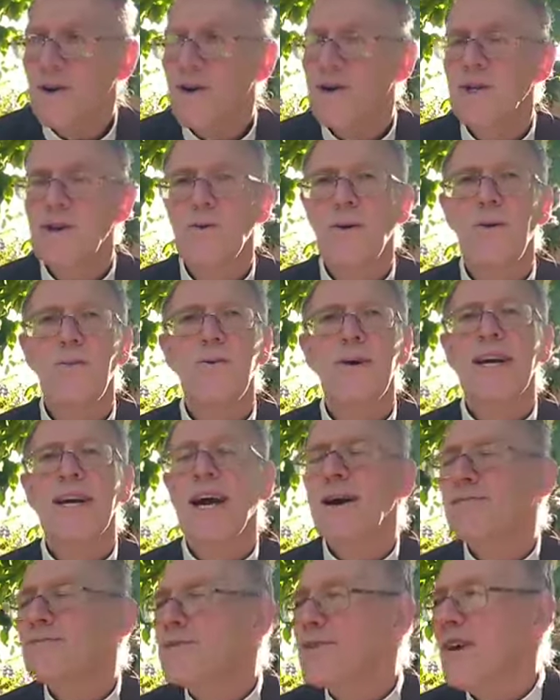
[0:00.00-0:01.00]
That when we
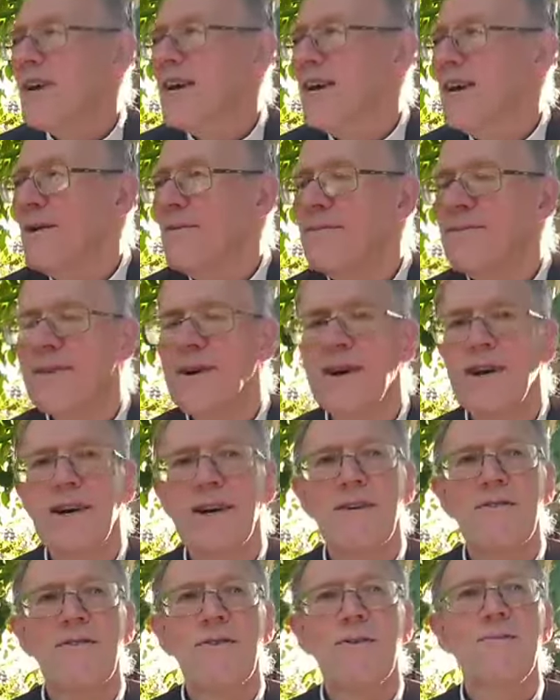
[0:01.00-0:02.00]
come to him
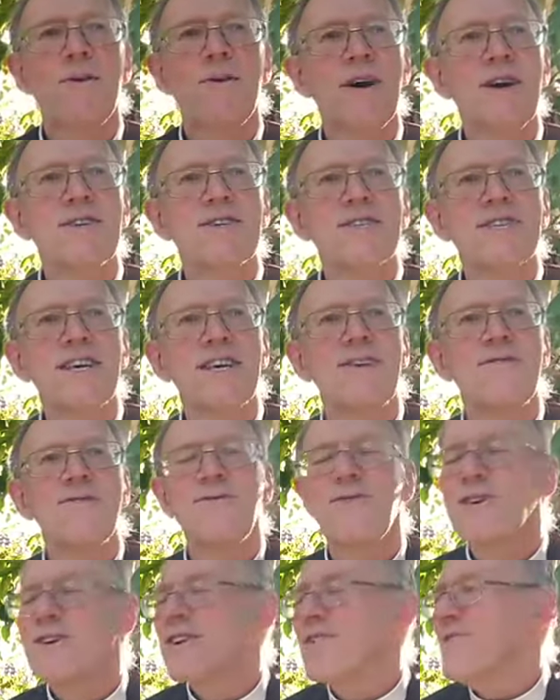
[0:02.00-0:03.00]
for mercy and
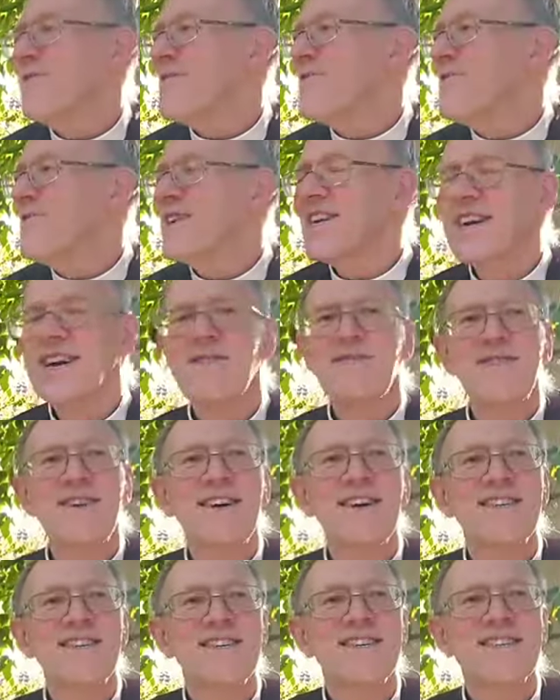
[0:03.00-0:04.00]
for
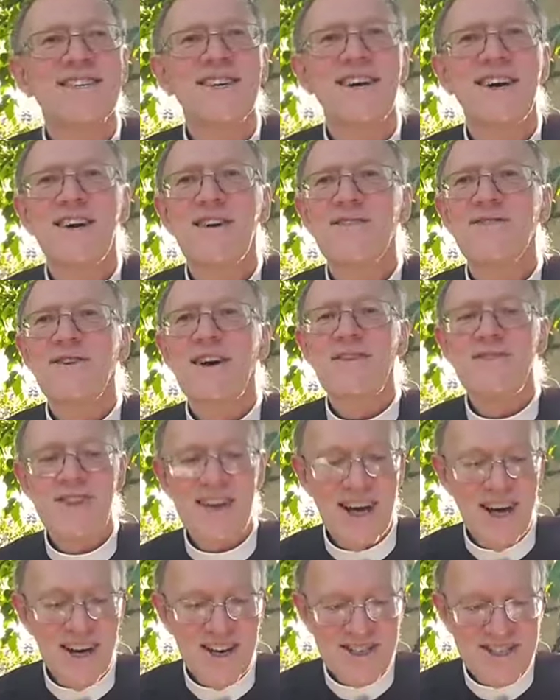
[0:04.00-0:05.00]
forgiveness, for
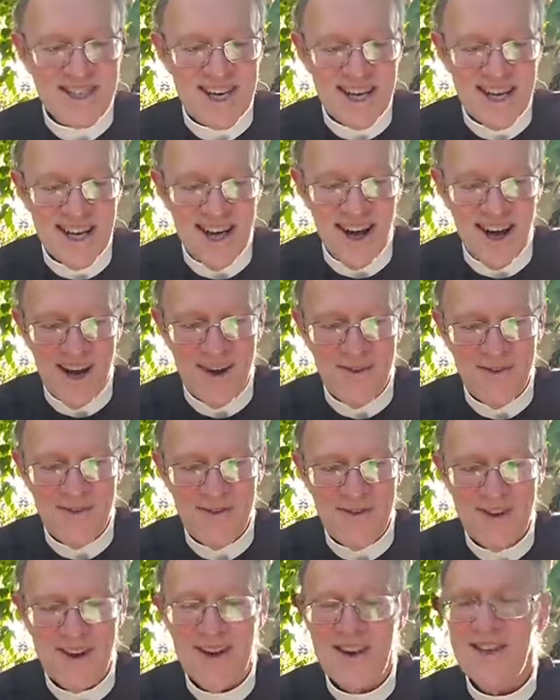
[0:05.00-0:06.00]
everlasting life,
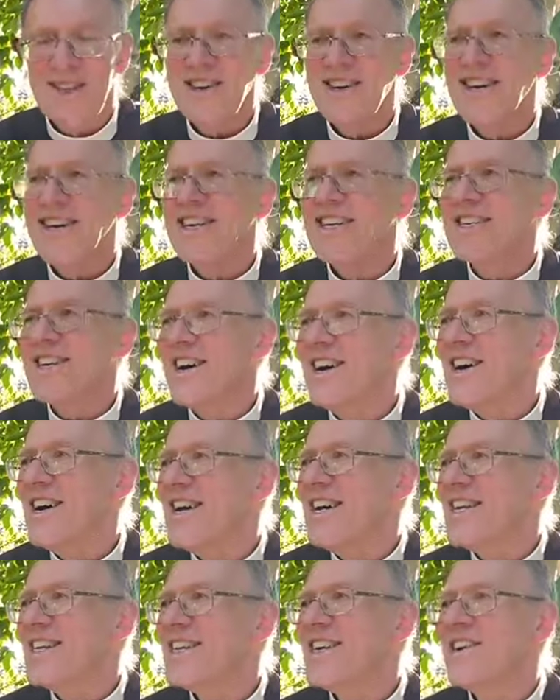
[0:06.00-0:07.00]
that he
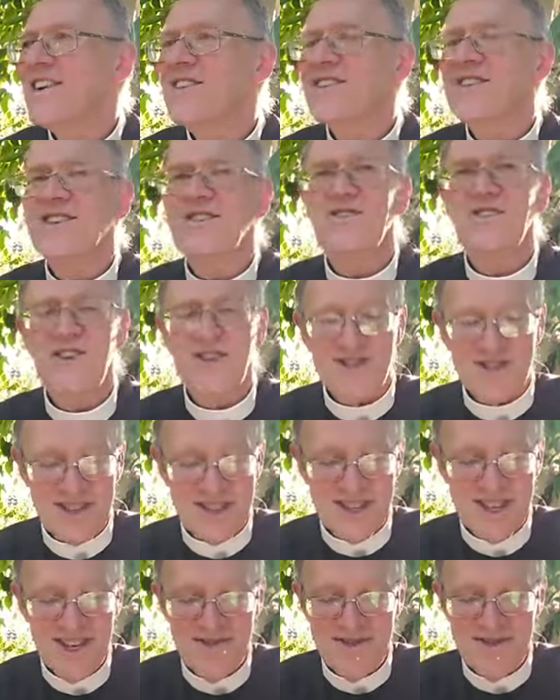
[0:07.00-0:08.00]
died on the cross
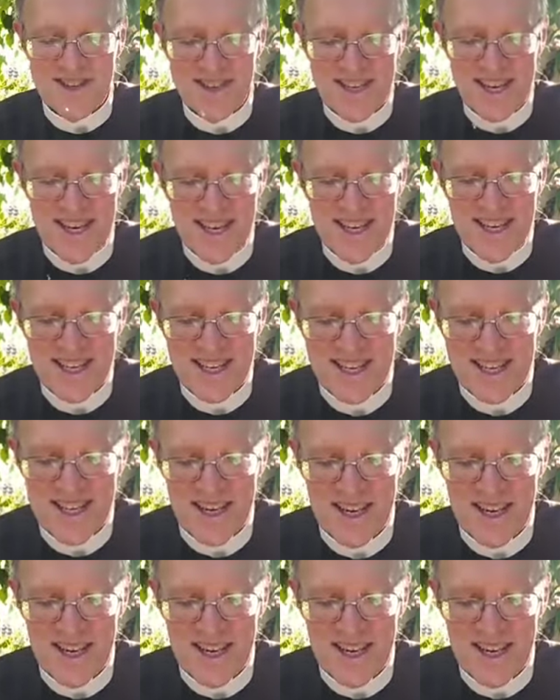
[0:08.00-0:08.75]
for sinners.